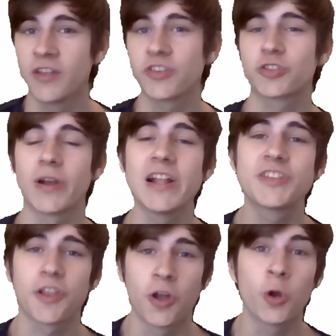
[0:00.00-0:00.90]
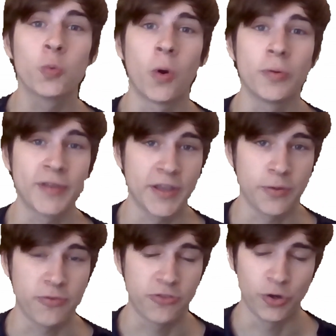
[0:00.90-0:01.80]
The grades alone won't get
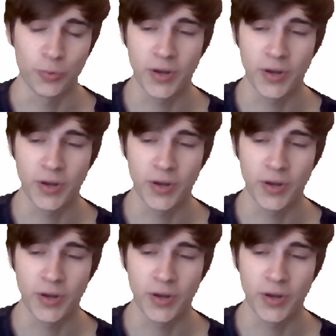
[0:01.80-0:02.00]
you through.